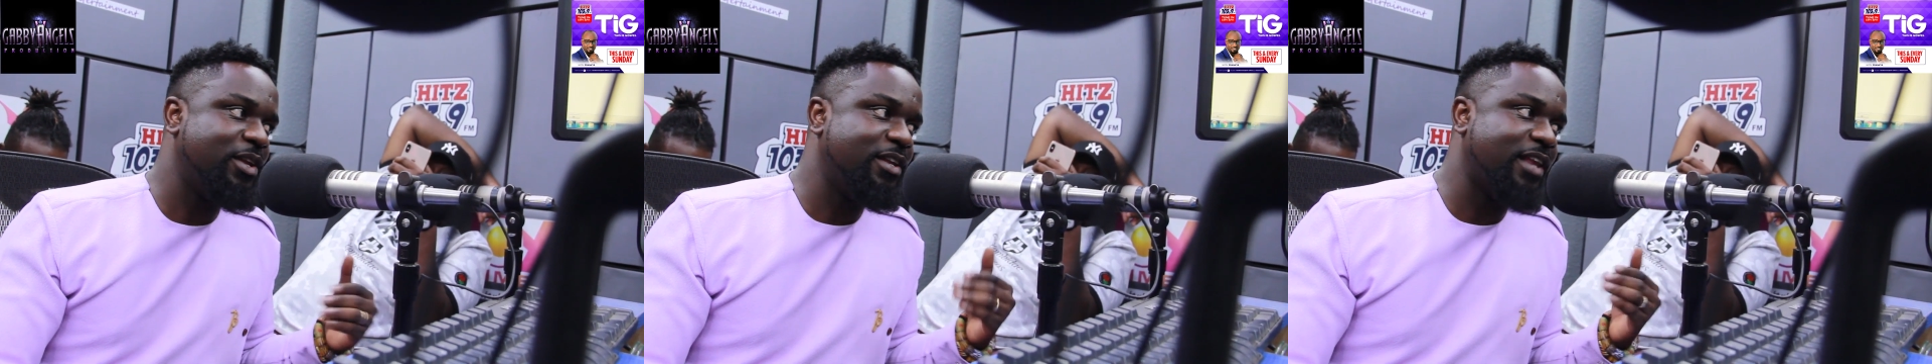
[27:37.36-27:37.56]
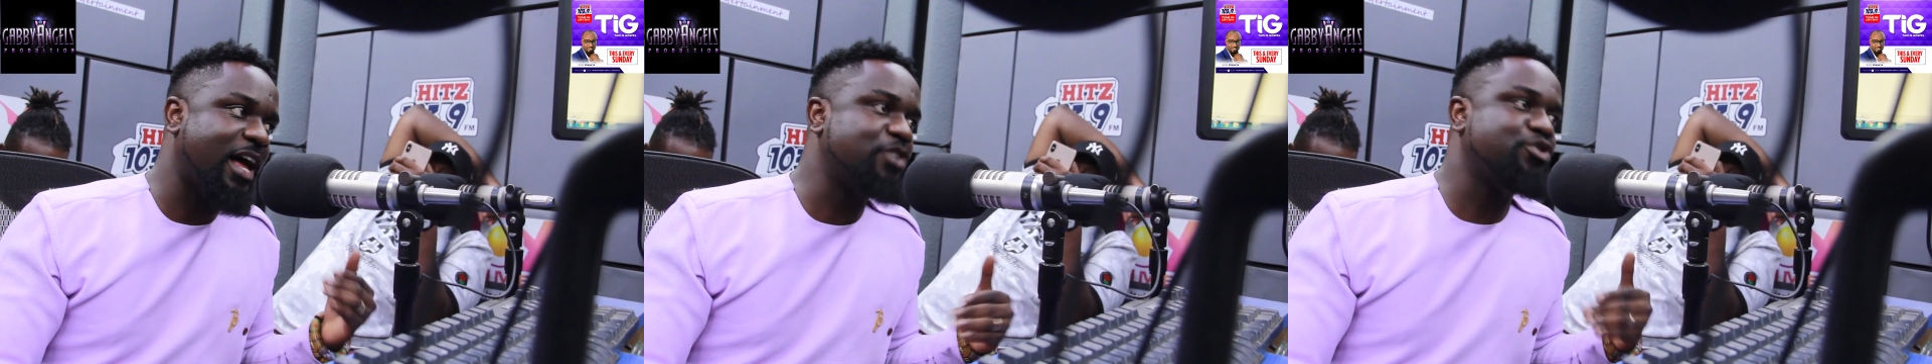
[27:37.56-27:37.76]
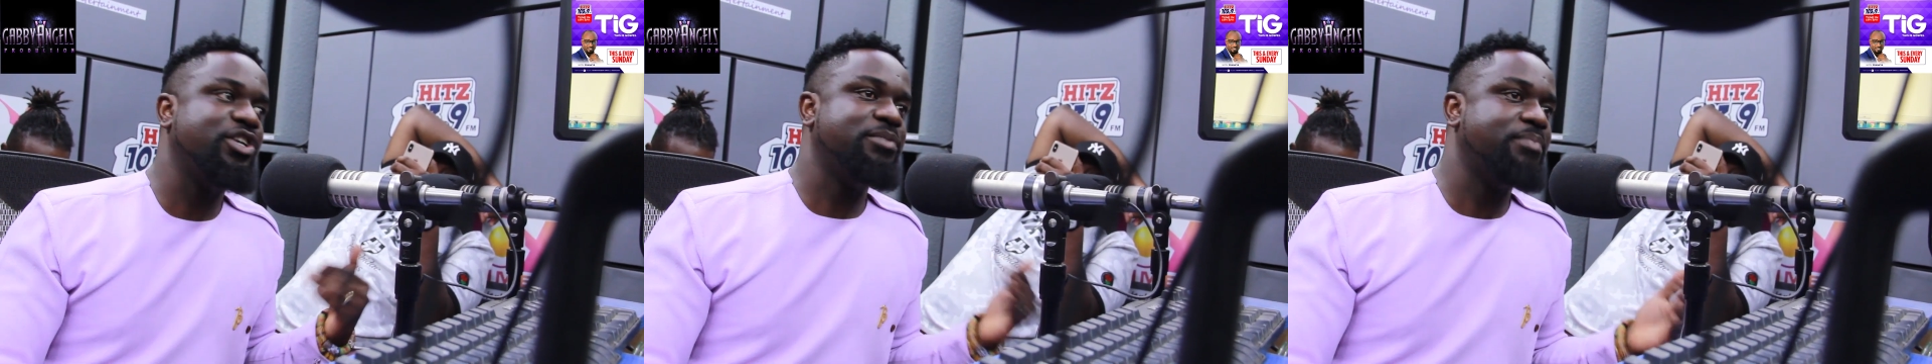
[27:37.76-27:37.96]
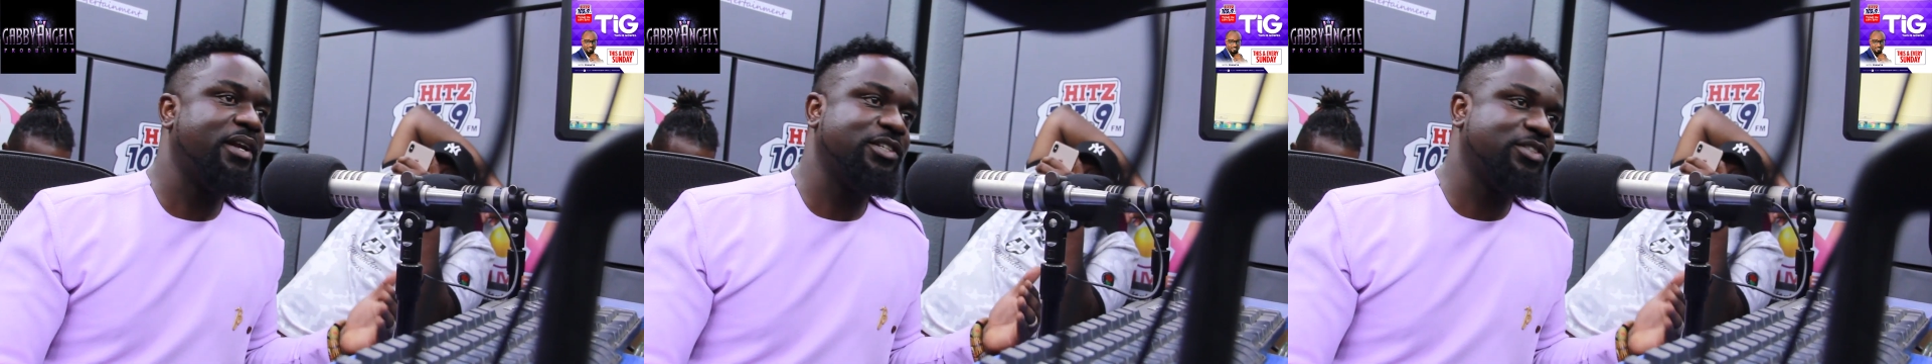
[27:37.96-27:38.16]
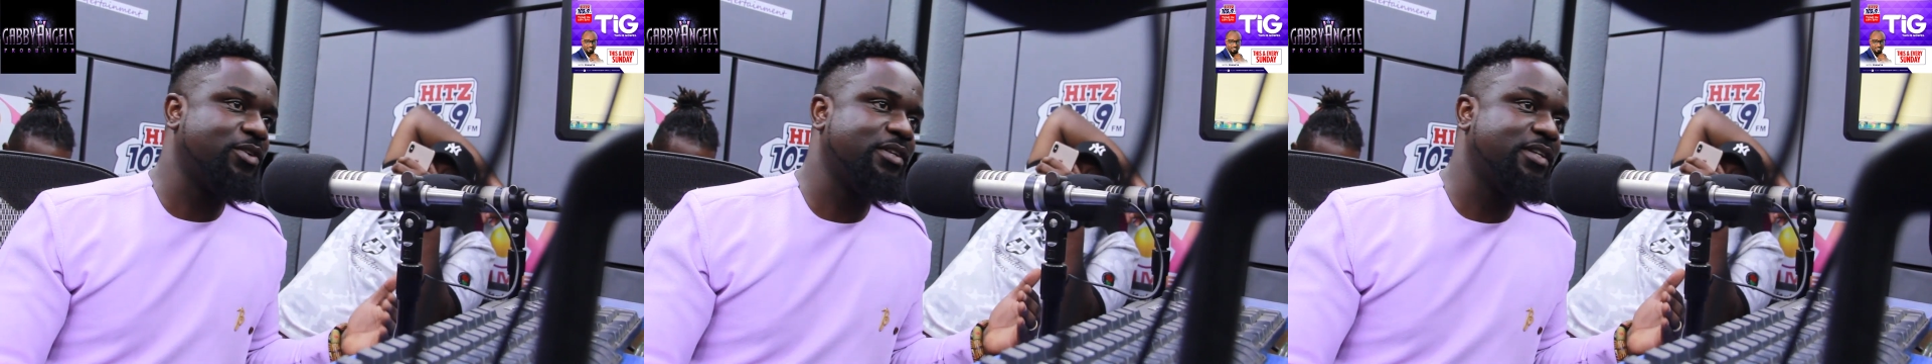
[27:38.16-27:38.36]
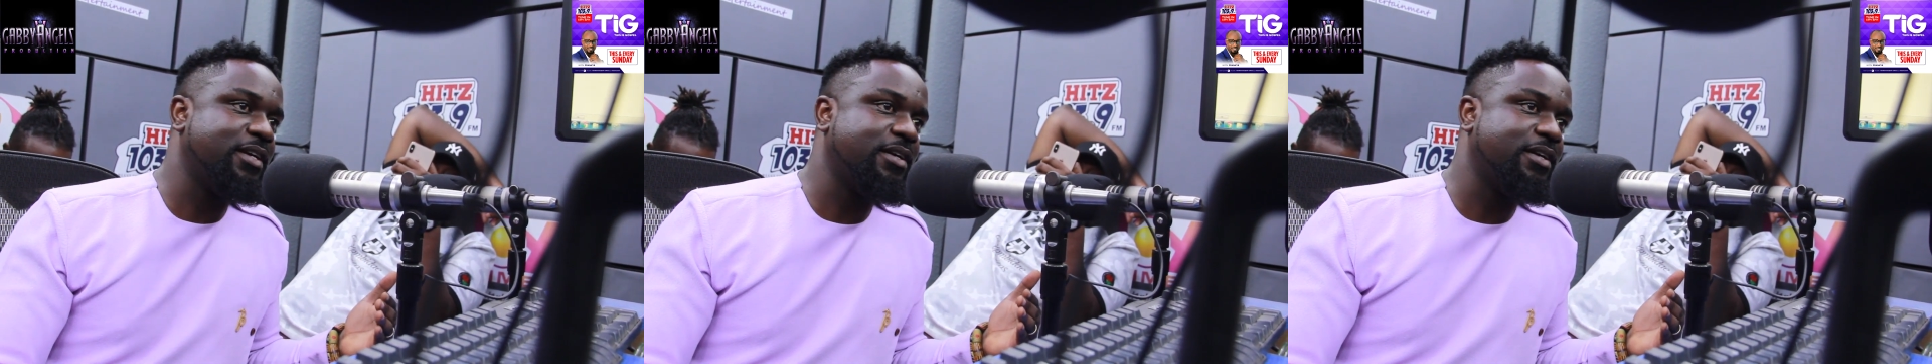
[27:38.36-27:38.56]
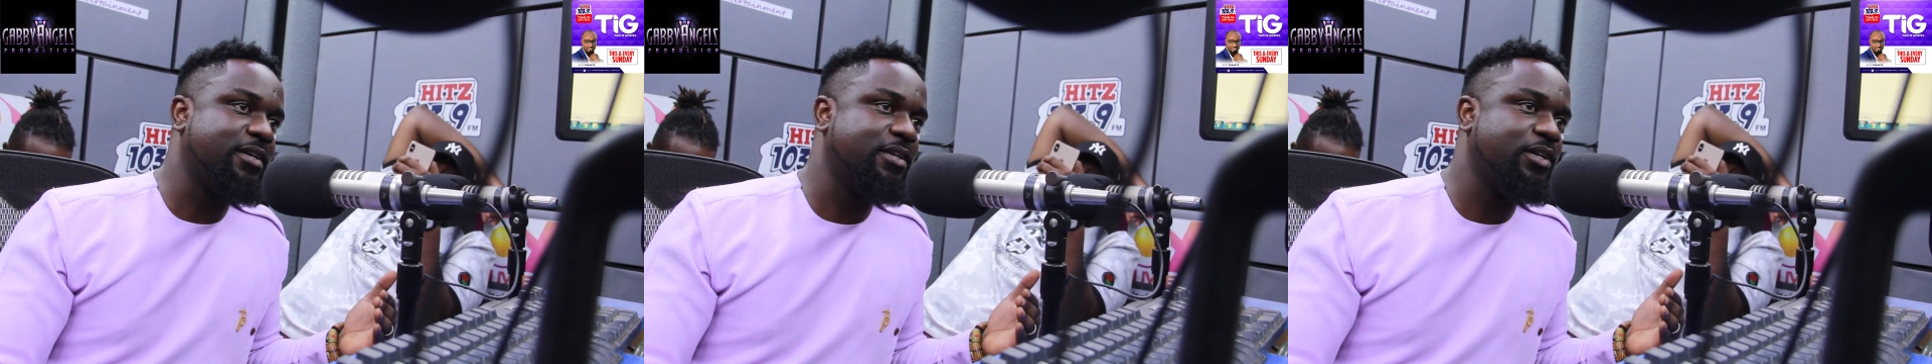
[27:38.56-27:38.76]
that treatment is not there.